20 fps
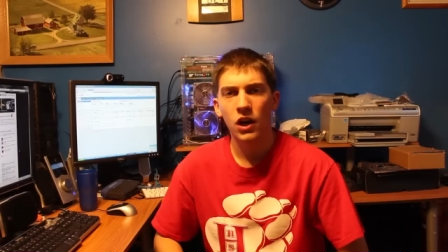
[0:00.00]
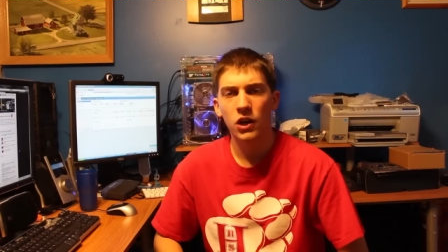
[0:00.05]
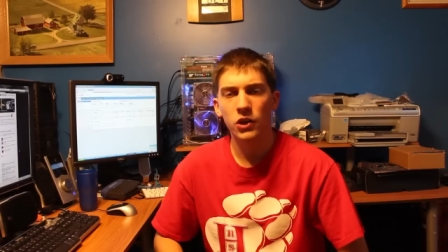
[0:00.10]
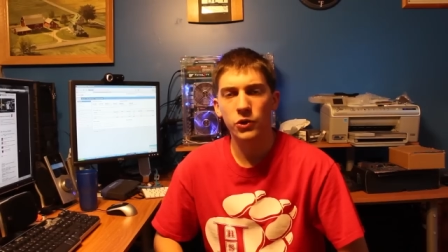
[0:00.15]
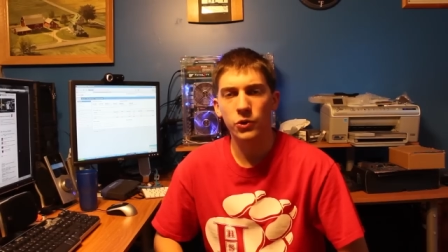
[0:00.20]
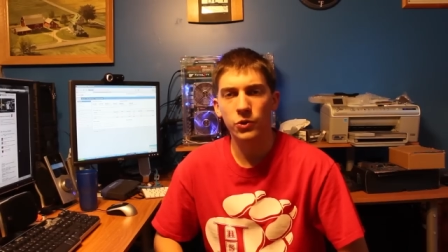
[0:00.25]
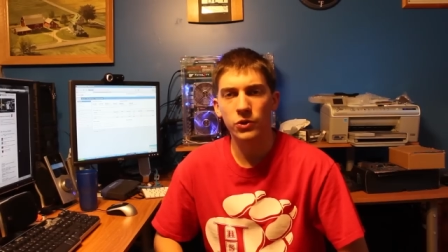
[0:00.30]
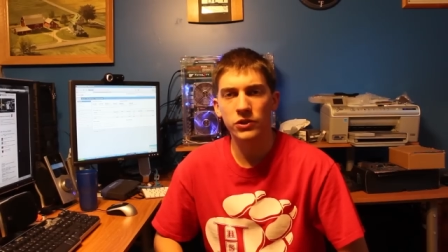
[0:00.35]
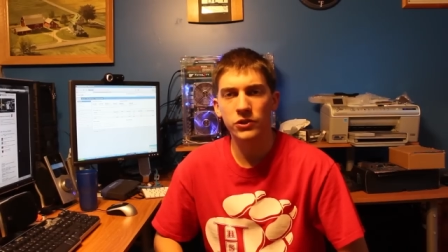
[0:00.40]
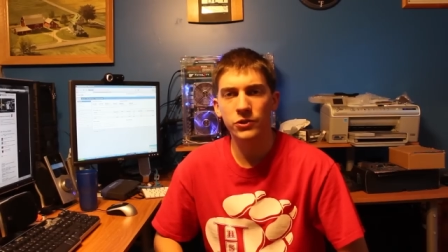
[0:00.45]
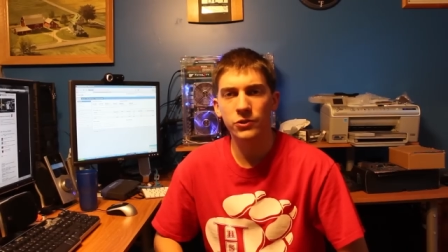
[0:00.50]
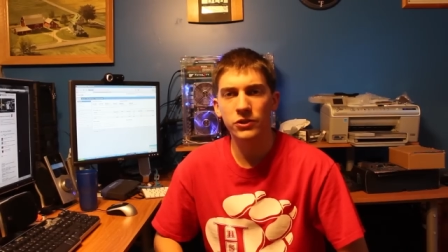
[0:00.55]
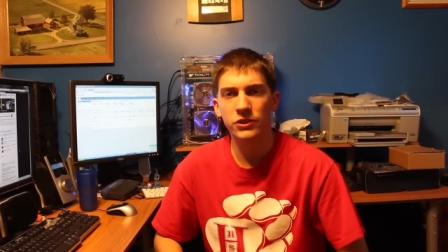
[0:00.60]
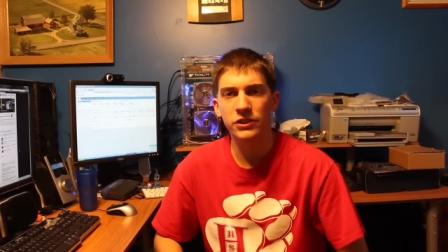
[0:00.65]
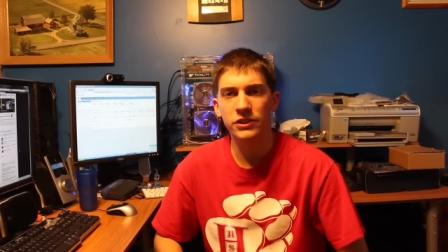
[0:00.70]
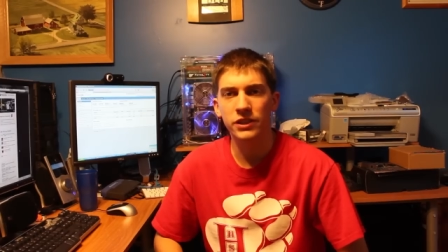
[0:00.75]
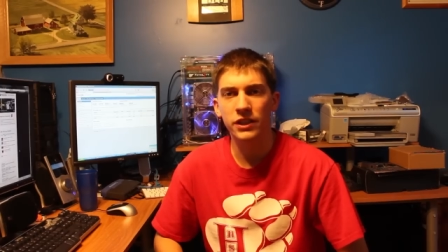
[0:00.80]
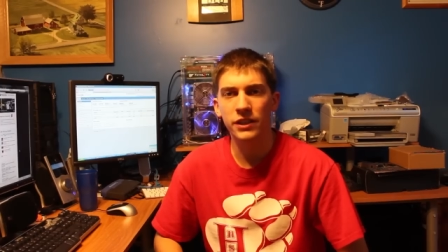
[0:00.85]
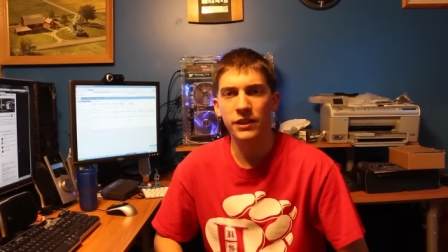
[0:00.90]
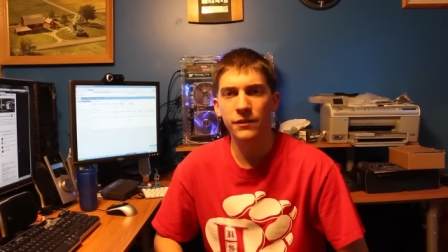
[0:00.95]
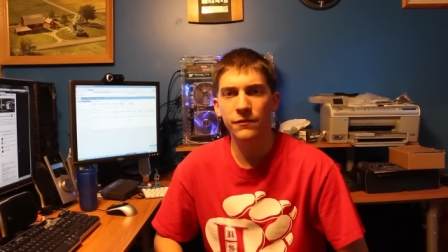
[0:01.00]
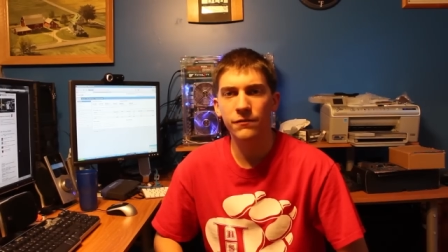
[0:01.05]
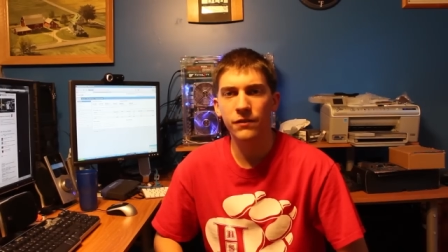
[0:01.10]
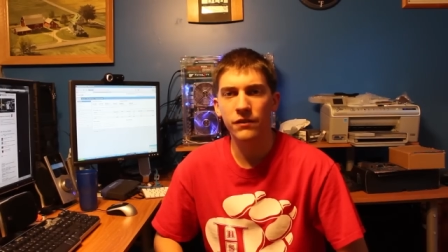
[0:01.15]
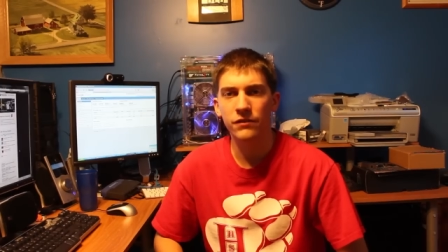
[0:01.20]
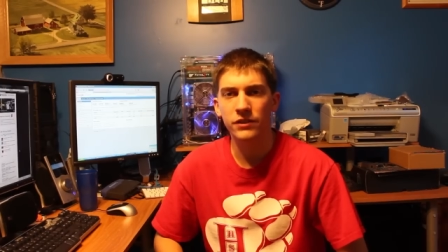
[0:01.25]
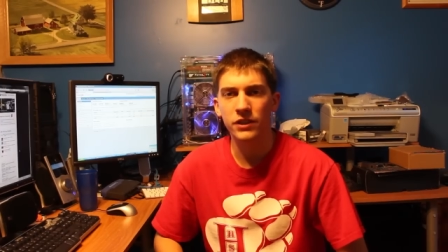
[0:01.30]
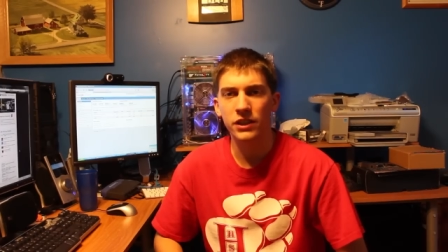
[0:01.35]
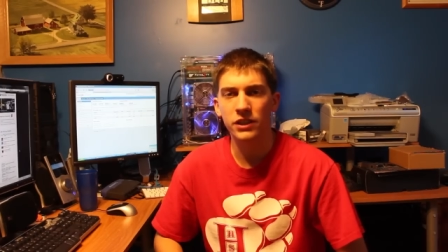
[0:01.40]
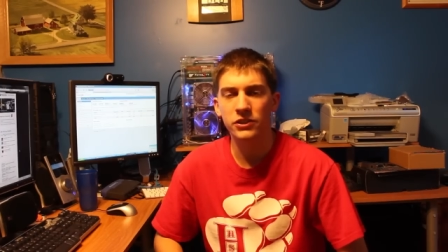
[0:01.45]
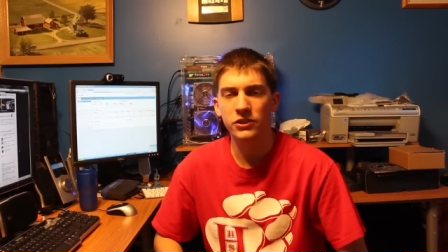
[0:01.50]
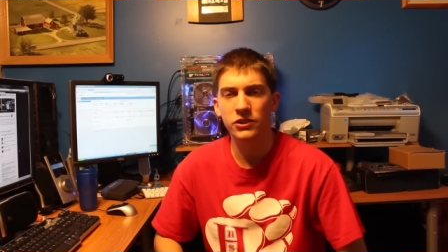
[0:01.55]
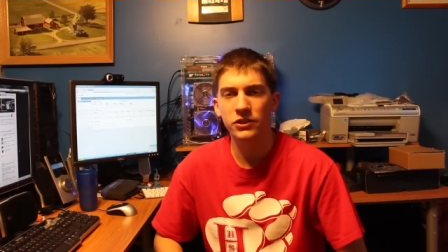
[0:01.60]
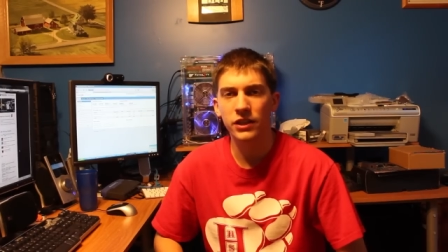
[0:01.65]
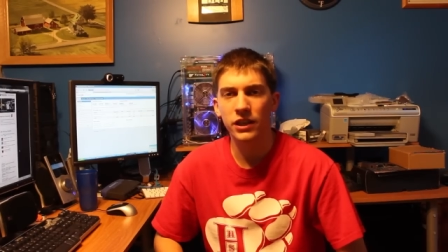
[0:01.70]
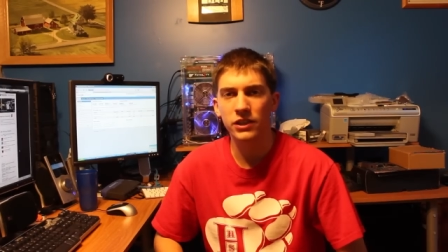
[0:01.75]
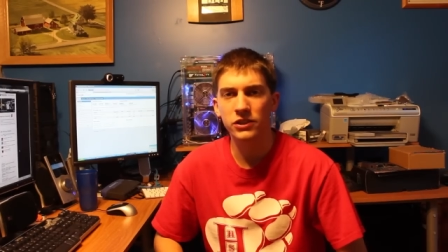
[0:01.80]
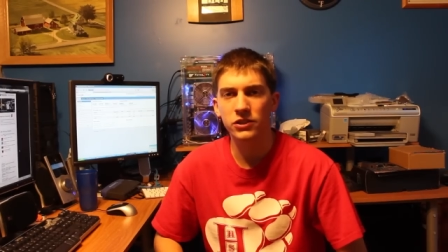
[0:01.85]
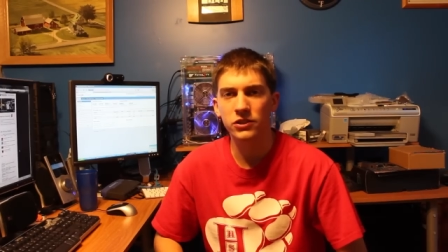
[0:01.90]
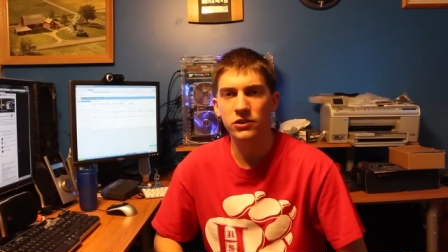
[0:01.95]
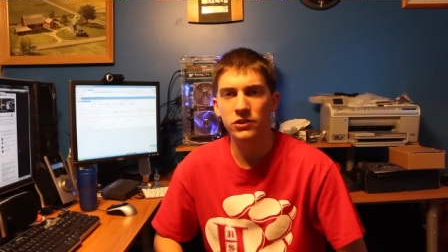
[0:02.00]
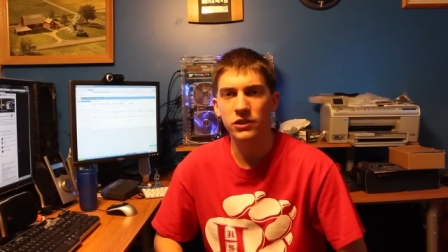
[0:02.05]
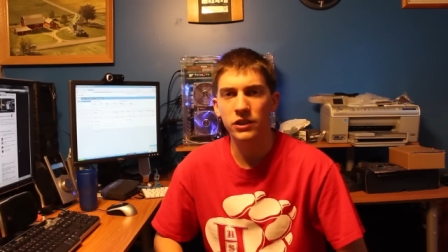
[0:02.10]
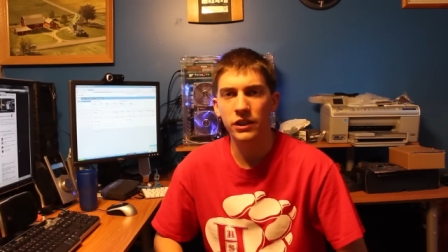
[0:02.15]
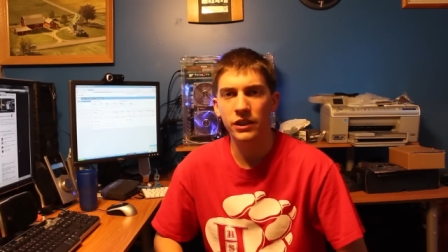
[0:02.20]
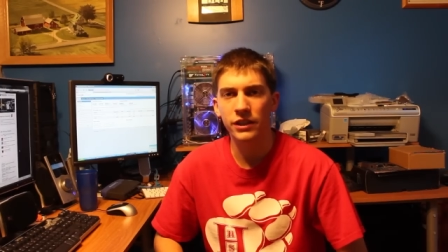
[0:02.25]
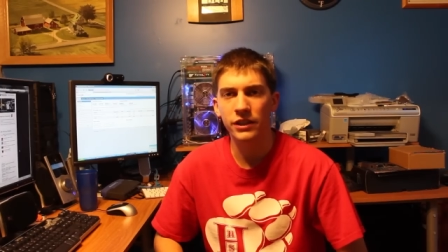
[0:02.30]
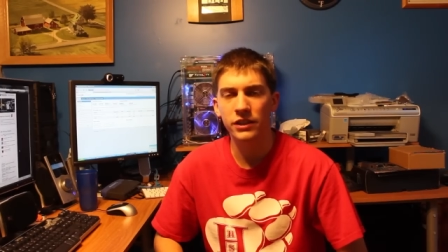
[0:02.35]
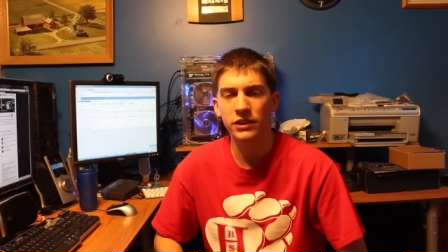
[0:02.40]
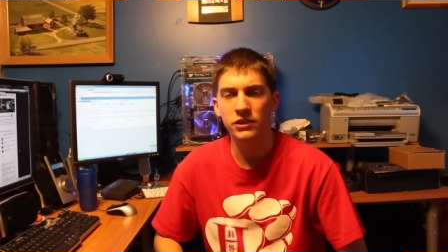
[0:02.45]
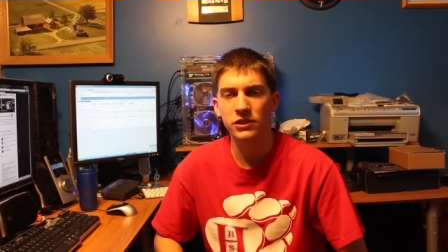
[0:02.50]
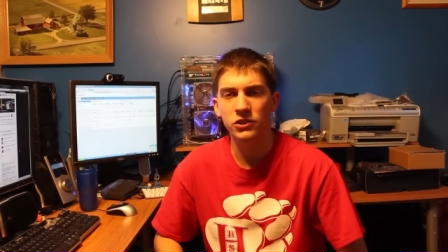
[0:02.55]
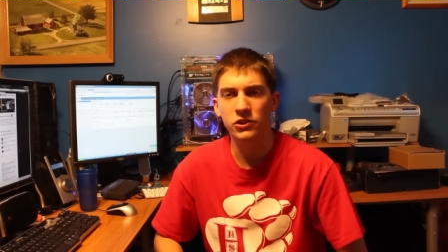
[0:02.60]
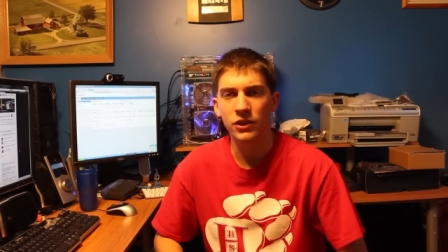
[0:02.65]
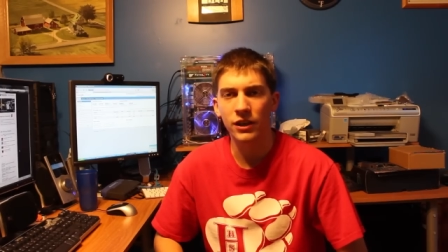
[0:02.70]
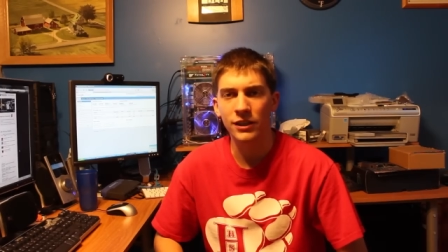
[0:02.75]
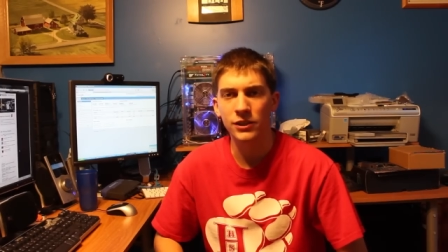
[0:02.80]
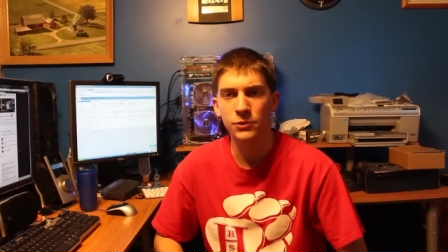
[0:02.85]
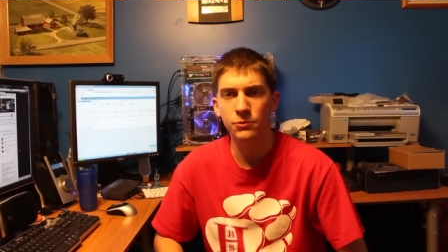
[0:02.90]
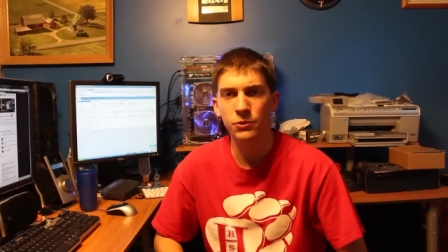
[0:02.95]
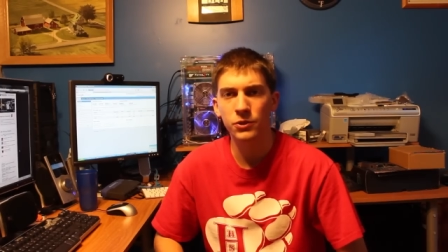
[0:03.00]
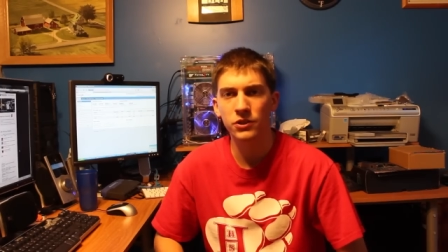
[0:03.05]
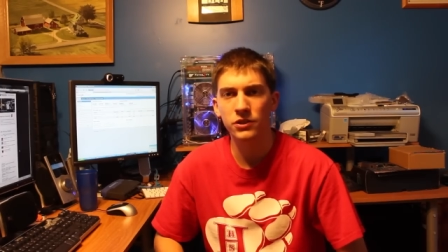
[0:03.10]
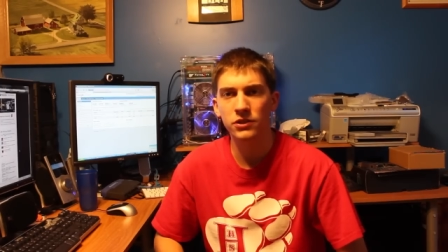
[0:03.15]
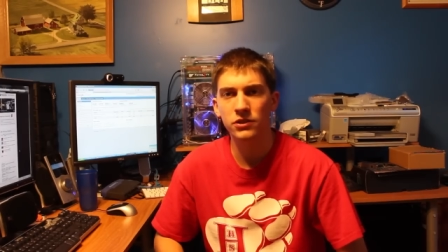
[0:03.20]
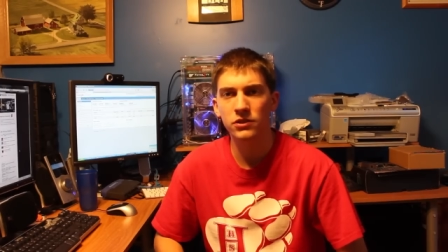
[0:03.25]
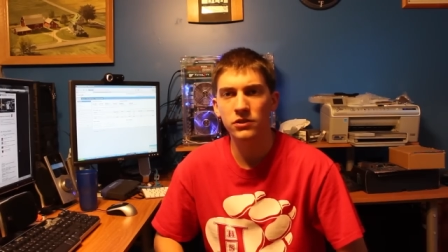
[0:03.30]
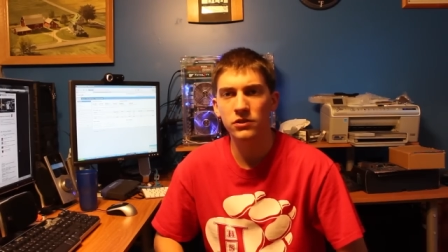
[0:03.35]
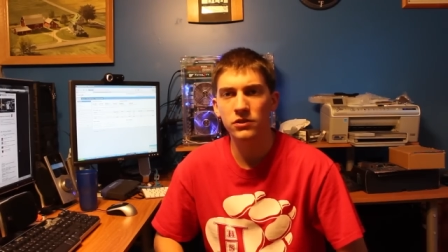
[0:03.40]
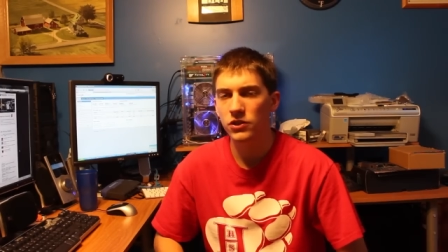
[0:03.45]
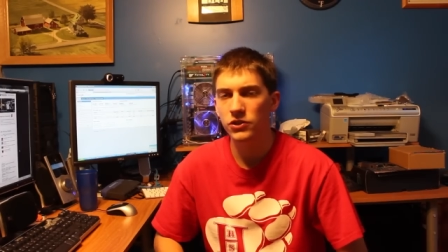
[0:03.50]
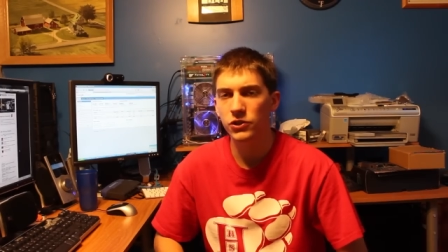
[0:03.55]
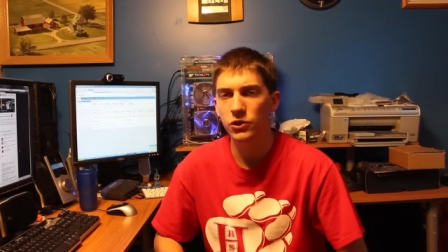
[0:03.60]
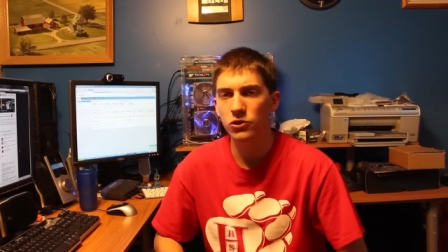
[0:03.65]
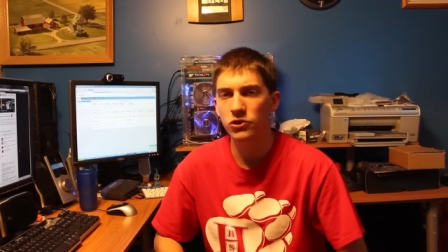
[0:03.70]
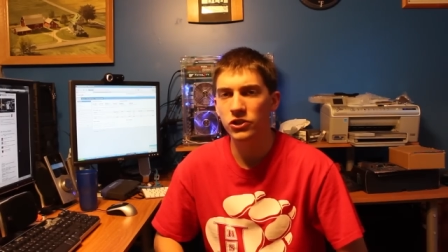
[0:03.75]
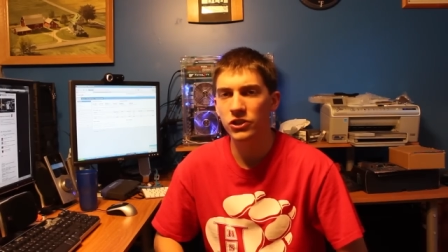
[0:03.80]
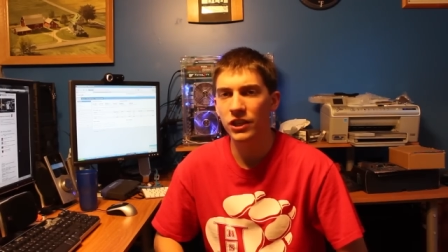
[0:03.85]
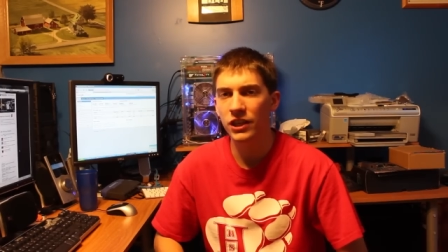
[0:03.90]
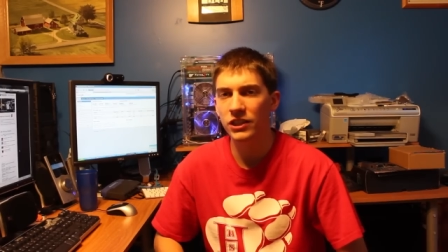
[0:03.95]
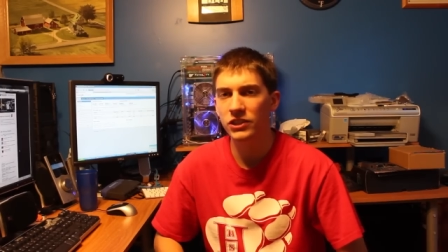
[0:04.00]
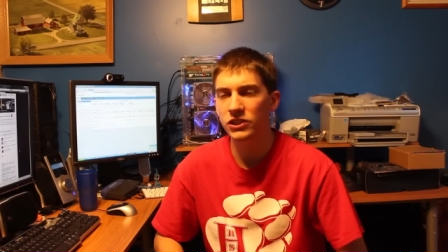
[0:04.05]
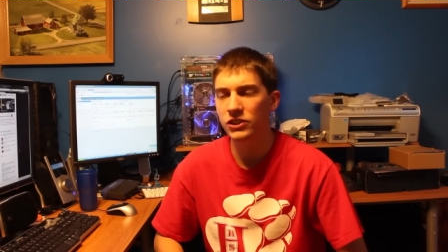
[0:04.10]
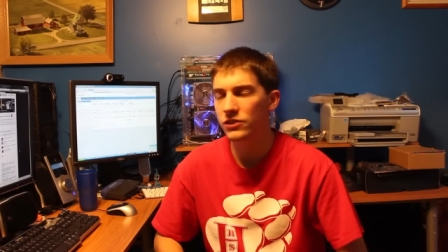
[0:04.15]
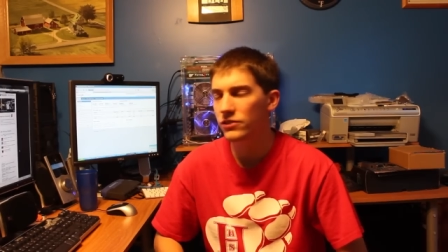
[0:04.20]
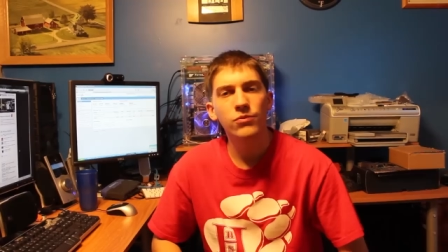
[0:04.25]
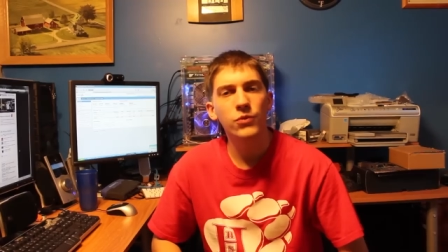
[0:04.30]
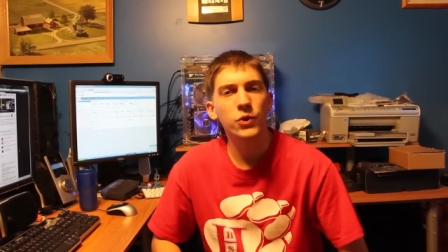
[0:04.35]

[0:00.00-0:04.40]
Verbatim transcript: According to a study from the International Air and Transport Association,